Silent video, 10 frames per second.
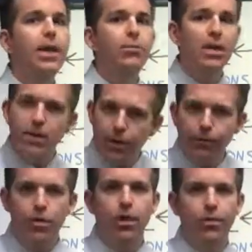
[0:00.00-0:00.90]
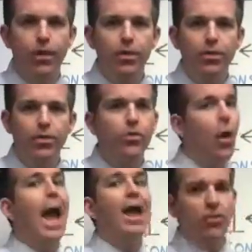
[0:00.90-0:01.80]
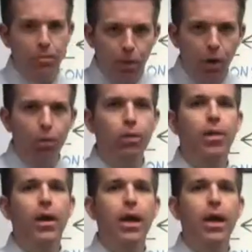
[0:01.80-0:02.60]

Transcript: can be different on this, so ask both.